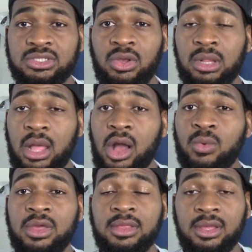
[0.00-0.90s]
So
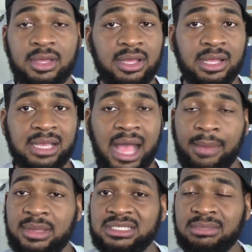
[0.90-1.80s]
along with
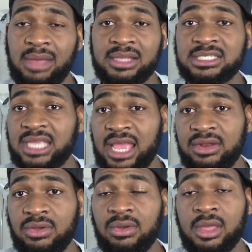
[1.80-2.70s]
comments about
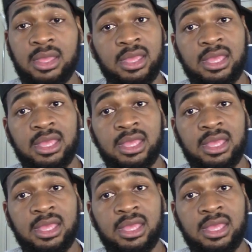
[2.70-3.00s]
Scandal,